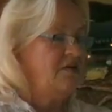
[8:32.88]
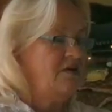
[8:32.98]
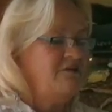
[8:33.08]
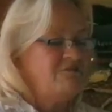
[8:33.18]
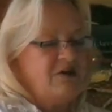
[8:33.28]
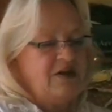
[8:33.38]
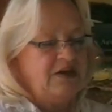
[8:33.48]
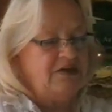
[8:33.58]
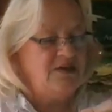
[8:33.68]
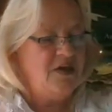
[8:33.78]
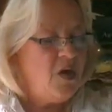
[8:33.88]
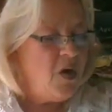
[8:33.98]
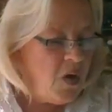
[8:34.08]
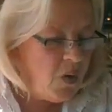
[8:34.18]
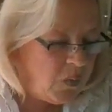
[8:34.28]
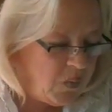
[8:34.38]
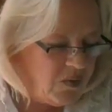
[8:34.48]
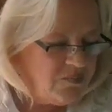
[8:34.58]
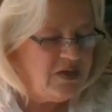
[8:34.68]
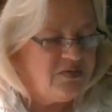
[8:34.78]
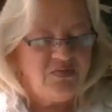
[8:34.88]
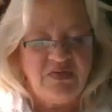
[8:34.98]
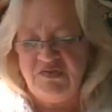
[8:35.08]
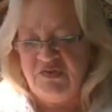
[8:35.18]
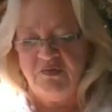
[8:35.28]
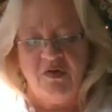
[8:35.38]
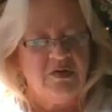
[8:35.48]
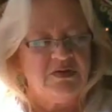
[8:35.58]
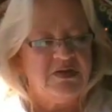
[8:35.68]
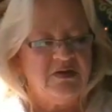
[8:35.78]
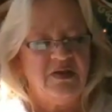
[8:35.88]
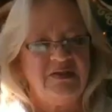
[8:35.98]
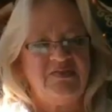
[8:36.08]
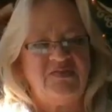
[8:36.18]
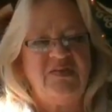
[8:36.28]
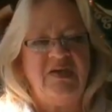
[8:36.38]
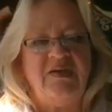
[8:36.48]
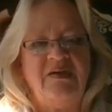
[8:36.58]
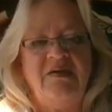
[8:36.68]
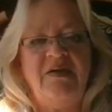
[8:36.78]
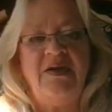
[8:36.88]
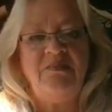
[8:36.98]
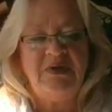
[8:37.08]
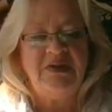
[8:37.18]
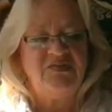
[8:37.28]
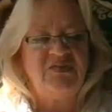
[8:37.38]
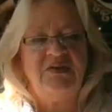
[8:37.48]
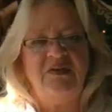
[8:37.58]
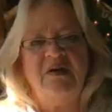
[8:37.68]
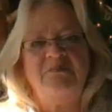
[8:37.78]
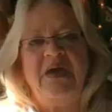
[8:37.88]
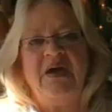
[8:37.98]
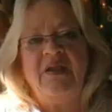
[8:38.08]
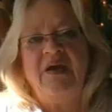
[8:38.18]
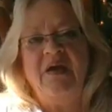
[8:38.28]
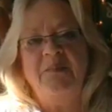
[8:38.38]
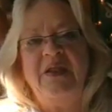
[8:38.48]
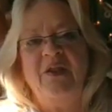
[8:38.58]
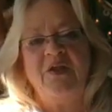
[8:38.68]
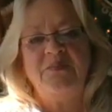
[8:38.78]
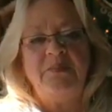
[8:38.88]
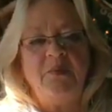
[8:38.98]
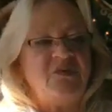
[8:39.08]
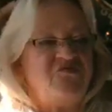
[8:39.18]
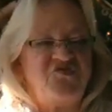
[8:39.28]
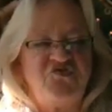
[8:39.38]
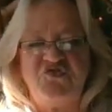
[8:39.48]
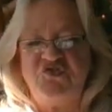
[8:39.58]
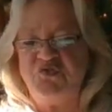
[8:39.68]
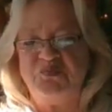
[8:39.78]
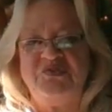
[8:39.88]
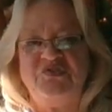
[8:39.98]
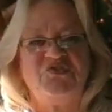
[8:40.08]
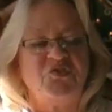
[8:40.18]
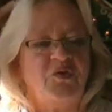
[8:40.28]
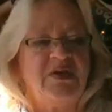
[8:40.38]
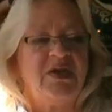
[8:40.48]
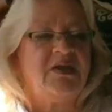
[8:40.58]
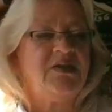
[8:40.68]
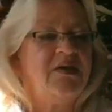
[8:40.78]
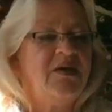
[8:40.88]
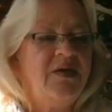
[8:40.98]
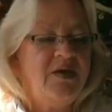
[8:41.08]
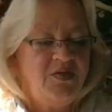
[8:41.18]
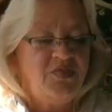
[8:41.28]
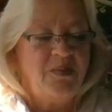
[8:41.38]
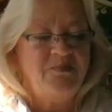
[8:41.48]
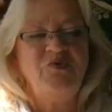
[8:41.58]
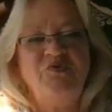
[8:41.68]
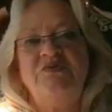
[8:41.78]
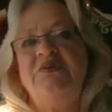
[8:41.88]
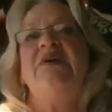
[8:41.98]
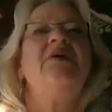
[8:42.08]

All right. Now that things are rolling here, let's see. Eight minutes in, not bad. Eh? I bet a lot of people went, shh, just scrolled ahead. The moon,